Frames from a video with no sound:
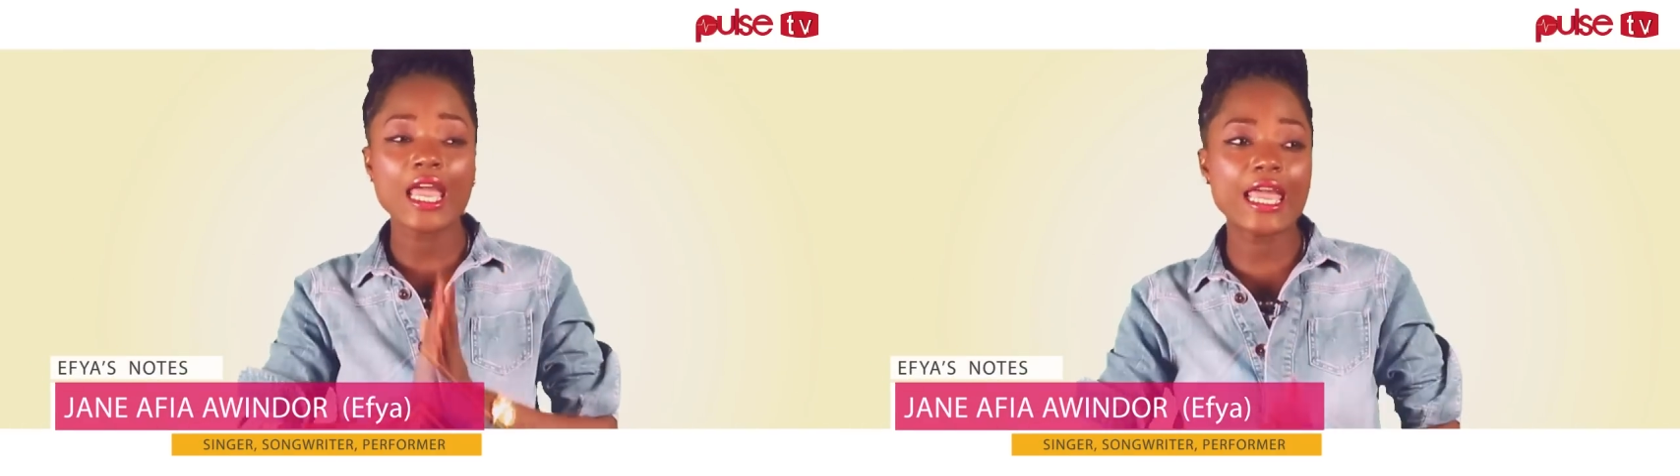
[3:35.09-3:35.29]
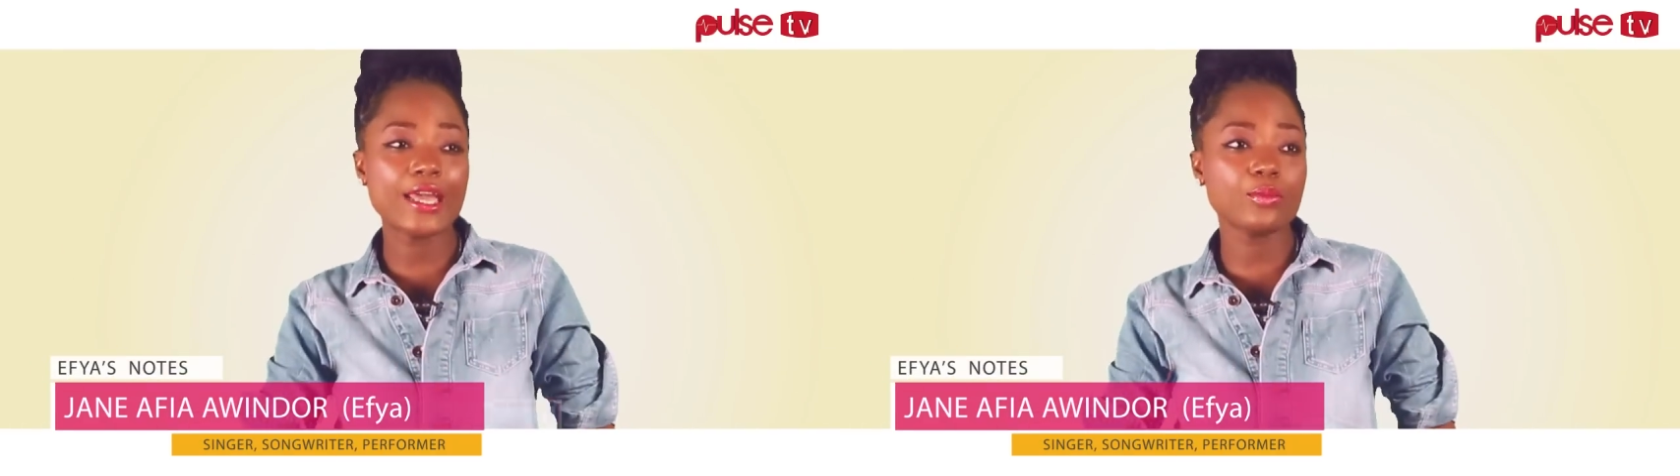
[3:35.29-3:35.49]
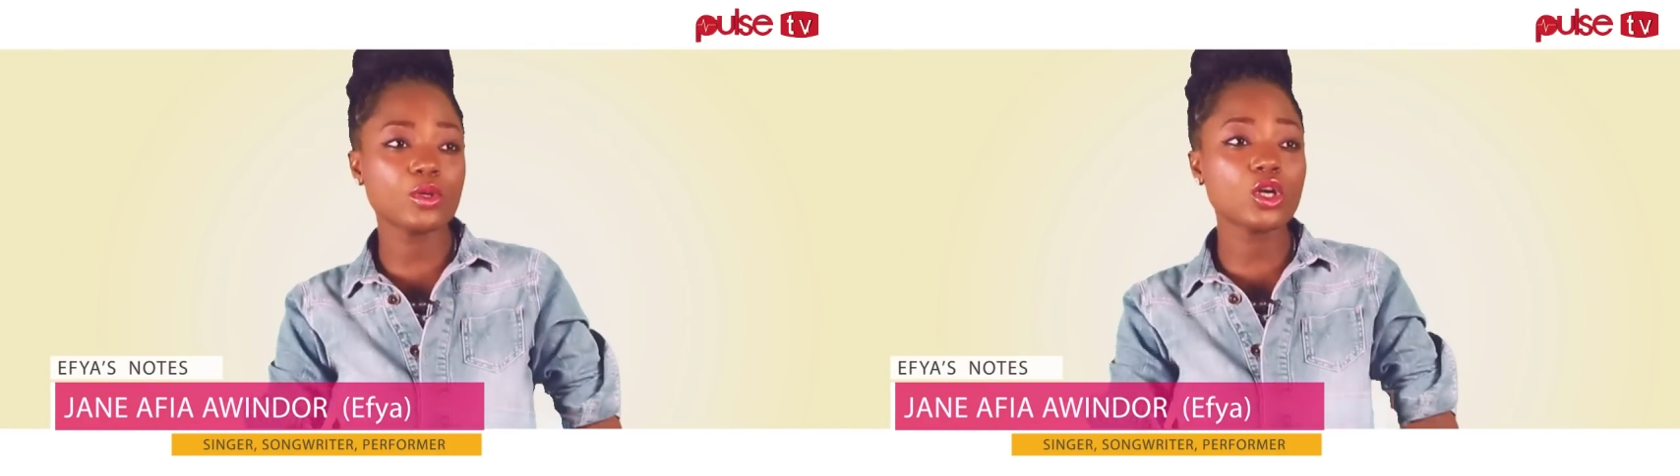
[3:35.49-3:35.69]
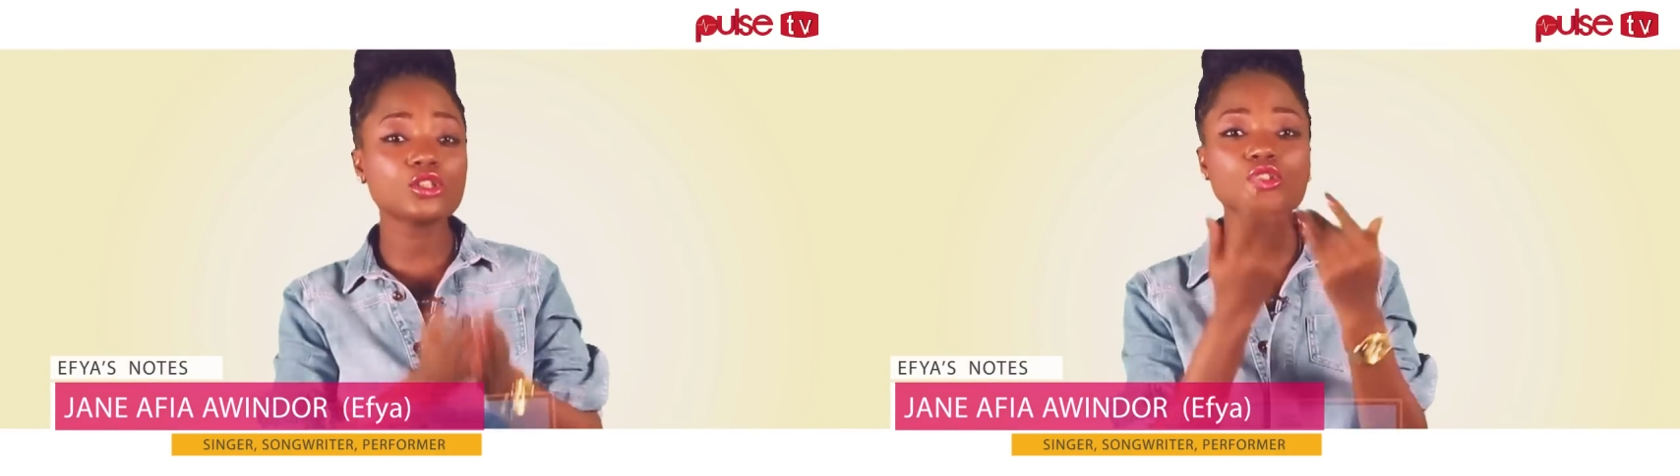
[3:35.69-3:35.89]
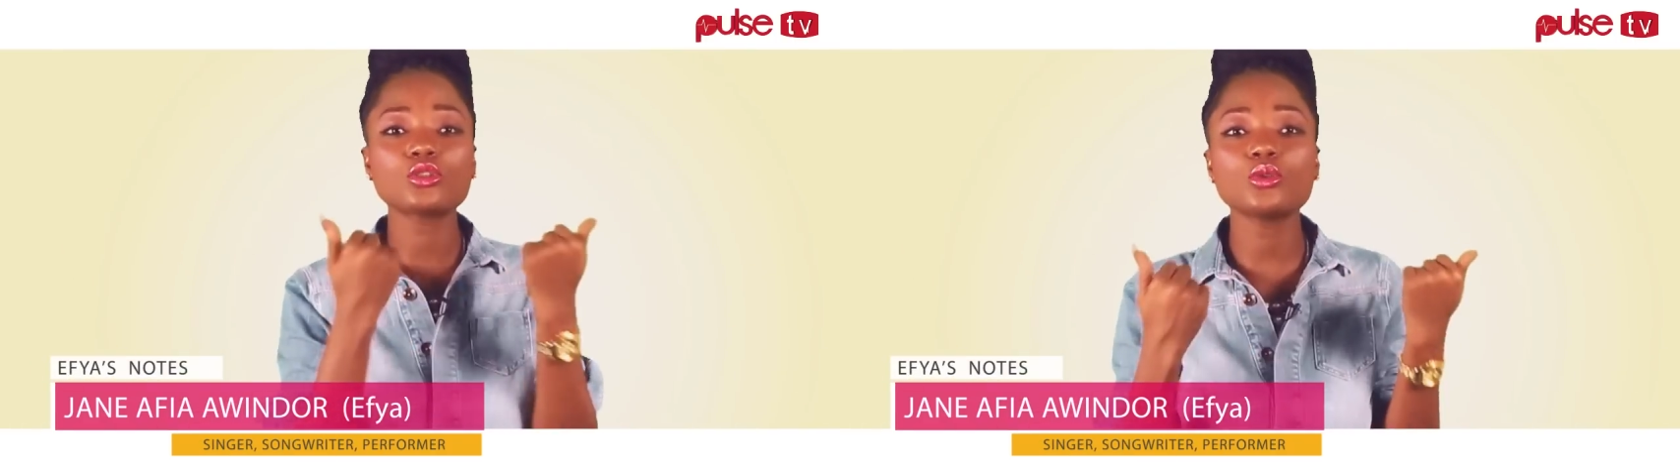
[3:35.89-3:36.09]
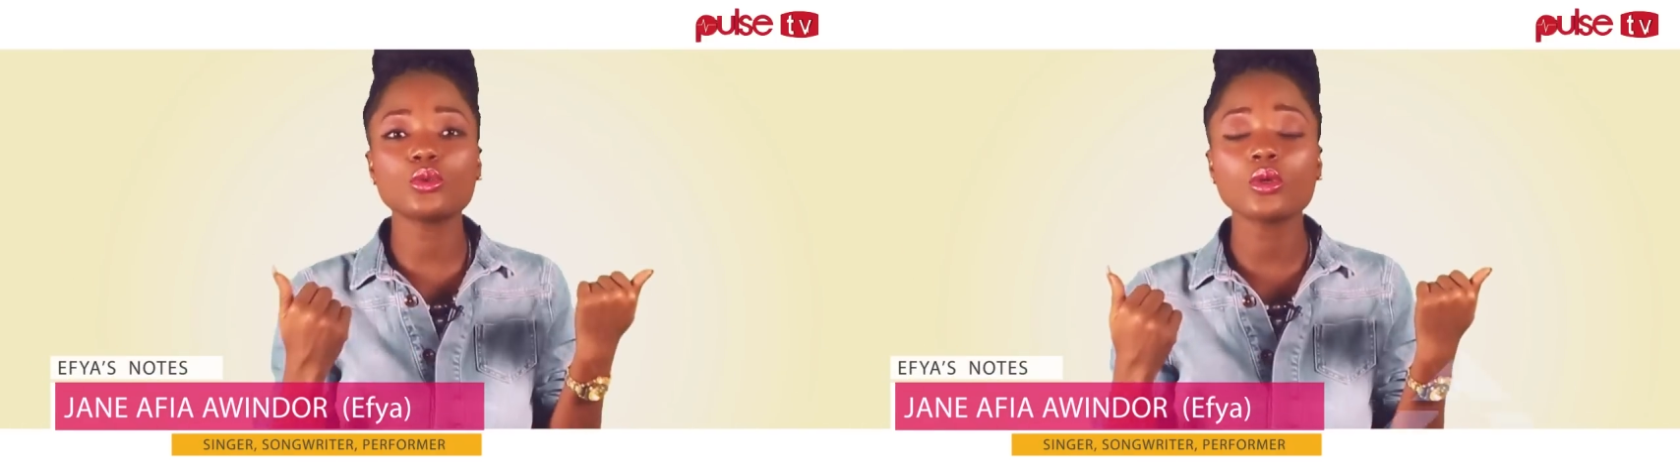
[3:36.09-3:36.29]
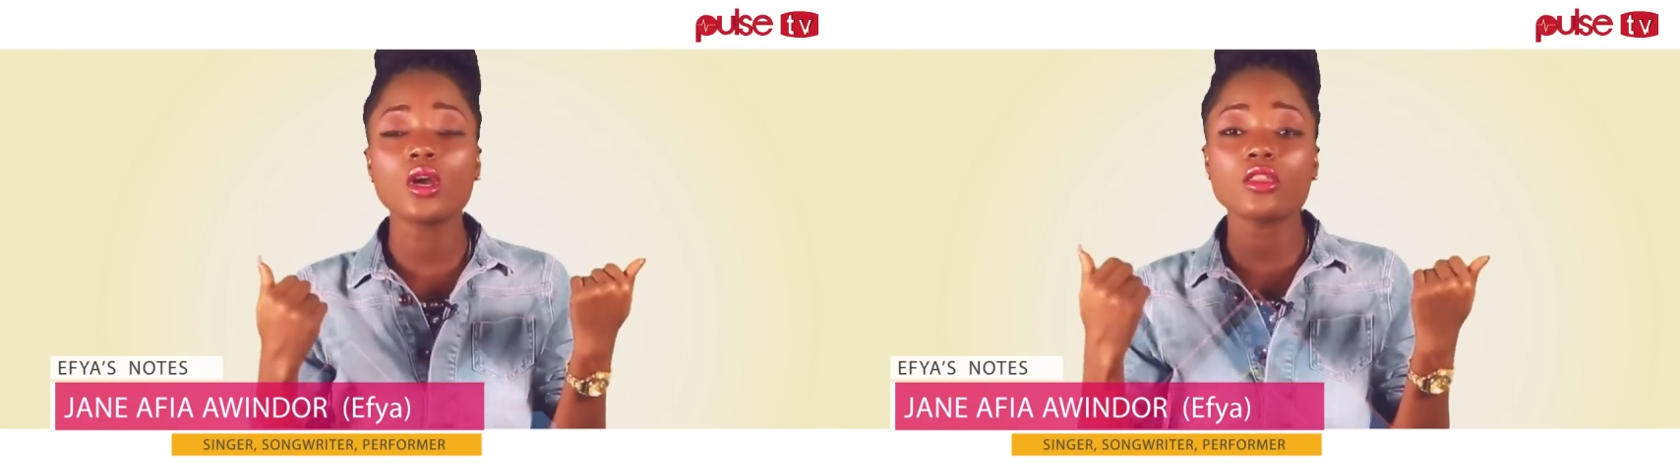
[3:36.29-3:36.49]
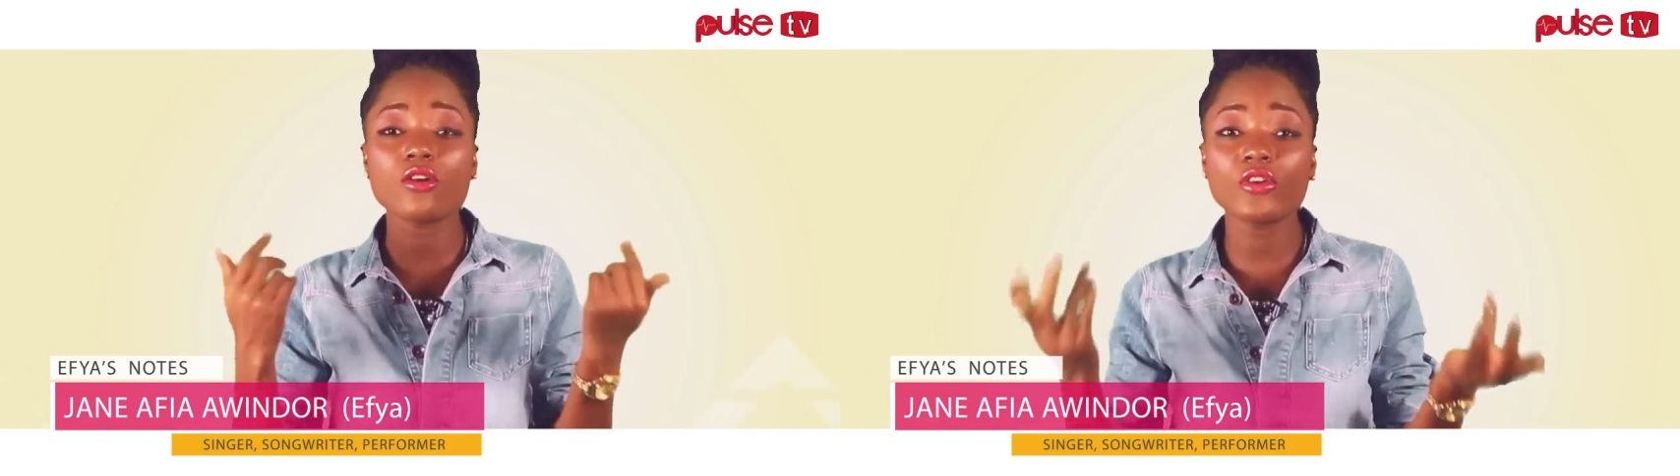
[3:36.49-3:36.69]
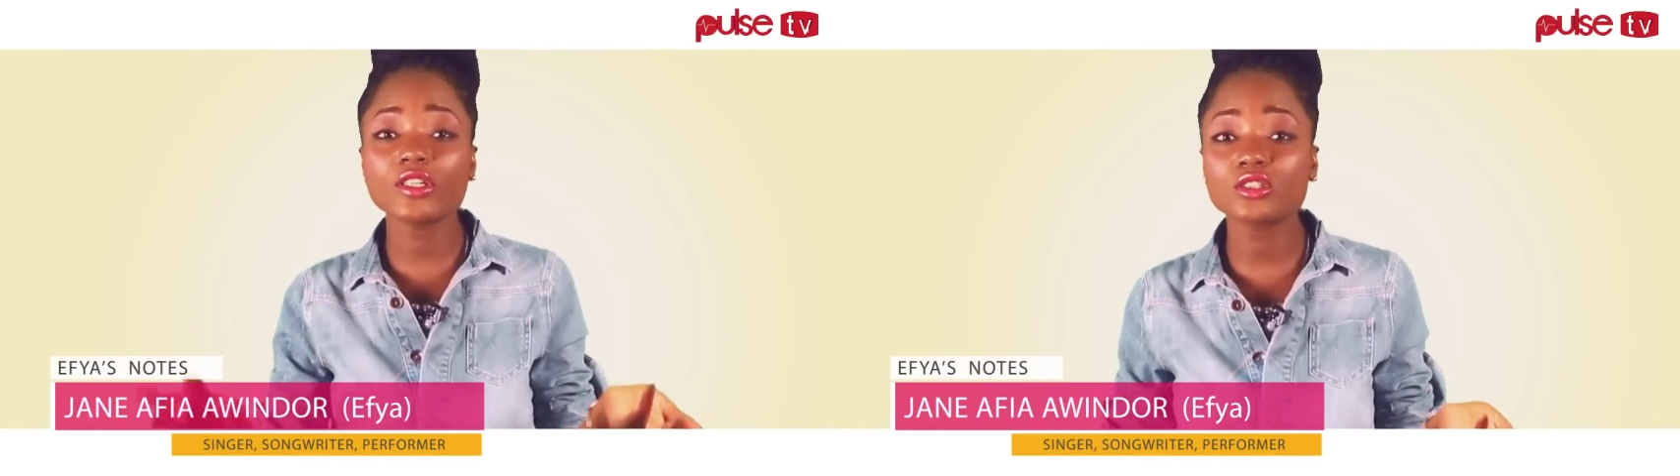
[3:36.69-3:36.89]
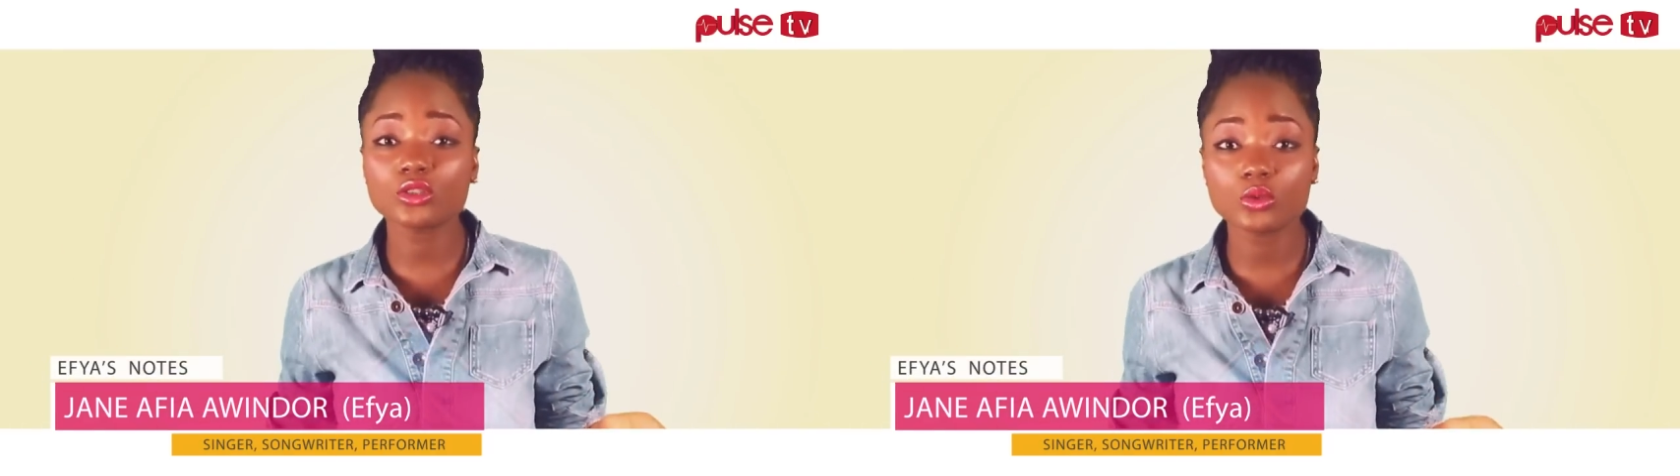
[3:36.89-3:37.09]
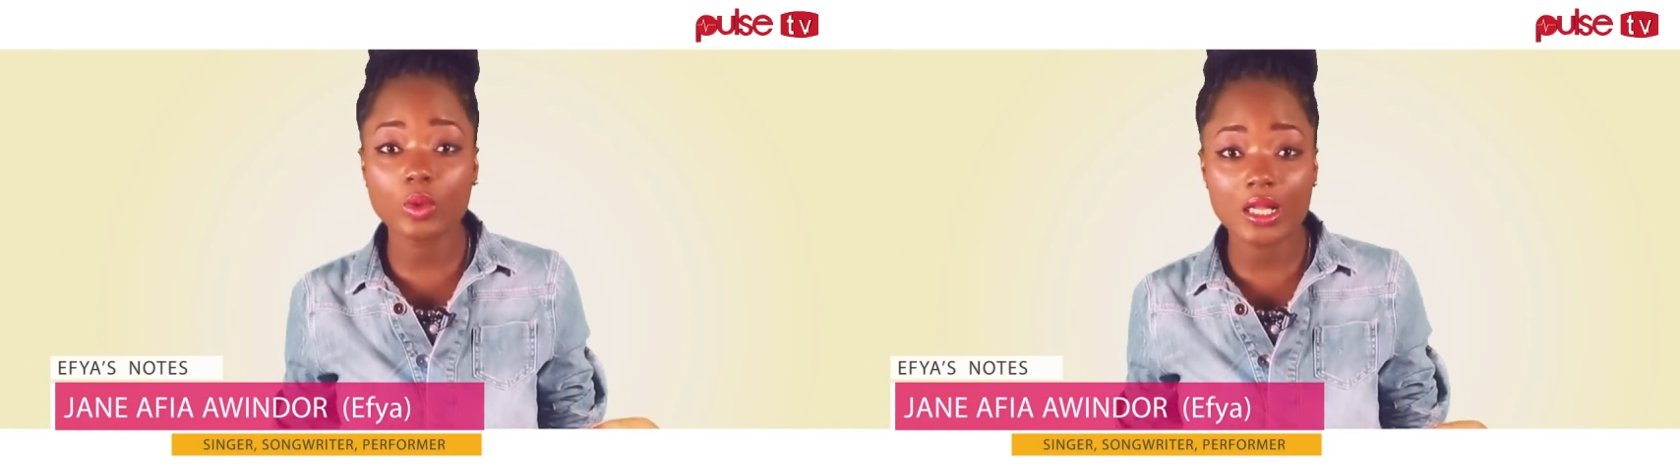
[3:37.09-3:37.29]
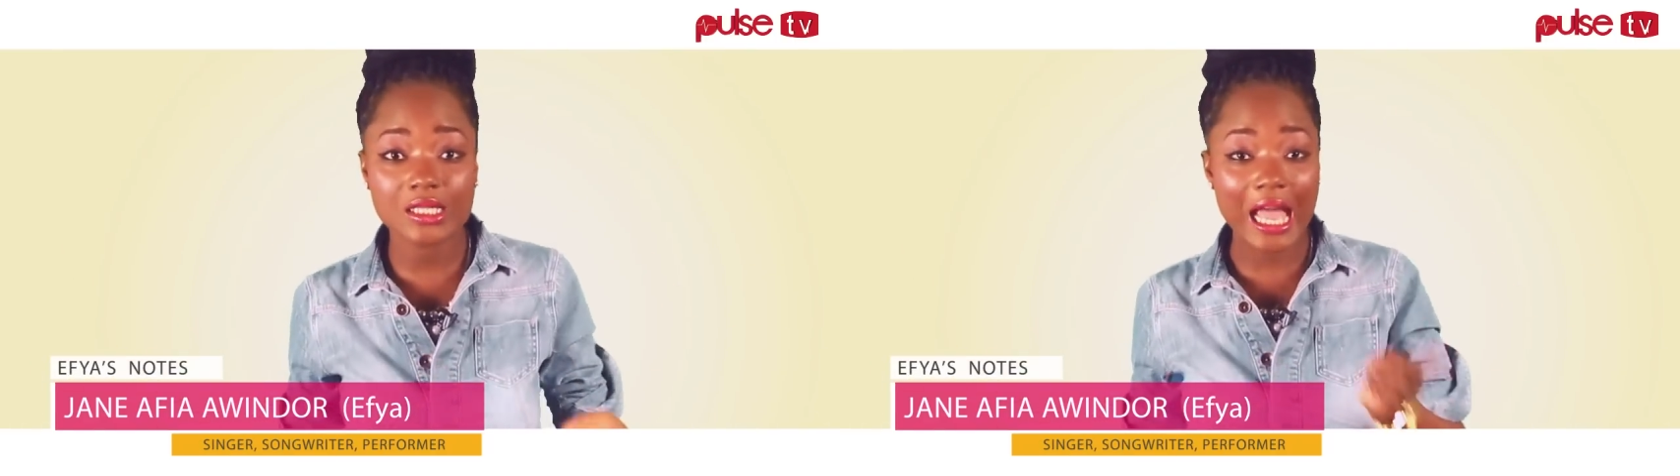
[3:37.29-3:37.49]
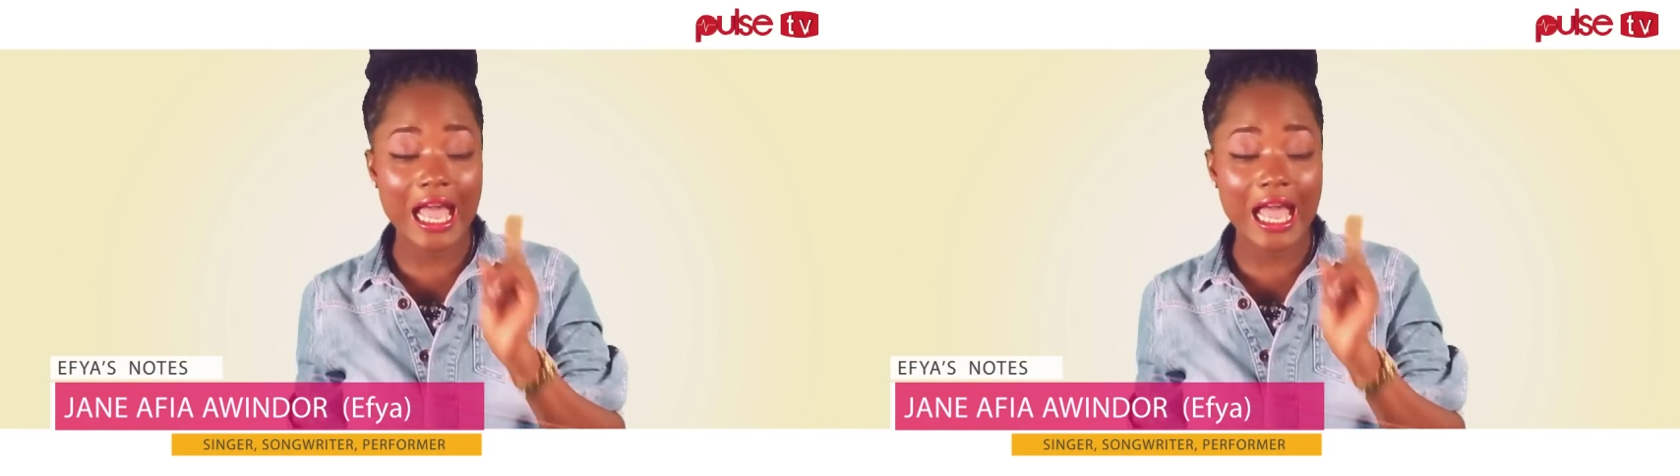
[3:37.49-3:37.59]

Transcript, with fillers: And we got to do the first two ones